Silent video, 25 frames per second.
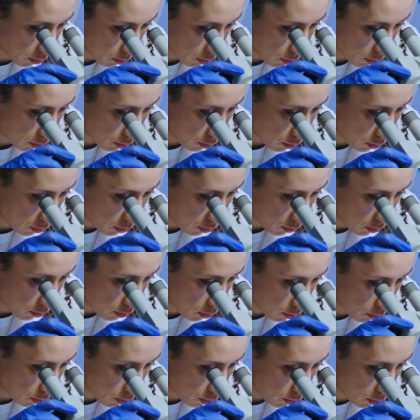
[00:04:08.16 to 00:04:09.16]
Never ever
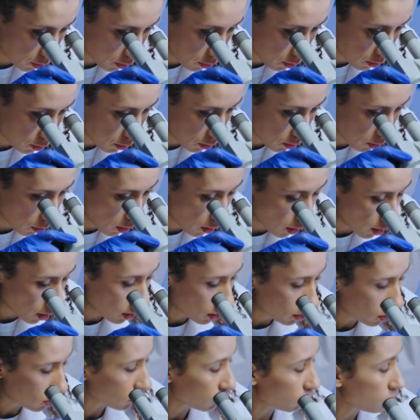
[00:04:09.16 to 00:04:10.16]
think that, okay, this particular
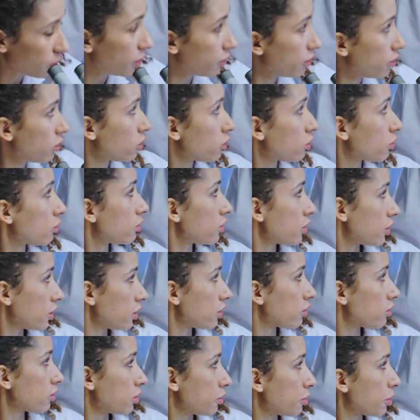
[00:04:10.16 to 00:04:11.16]
domain has more scope,
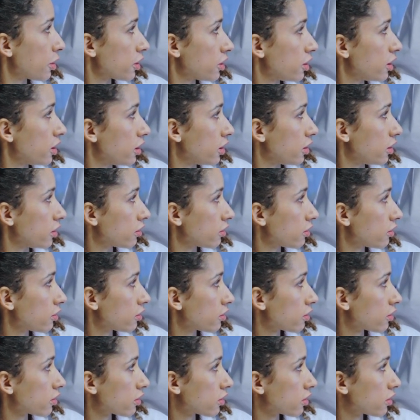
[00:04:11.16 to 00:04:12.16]
more money, less scope,
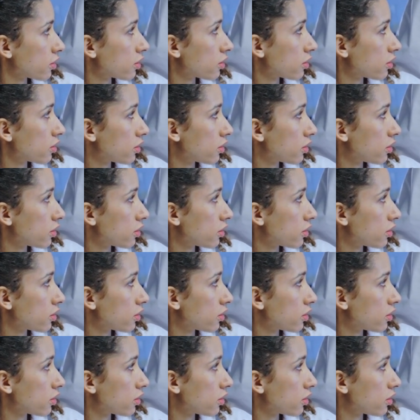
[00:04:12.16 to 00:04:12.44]
less money.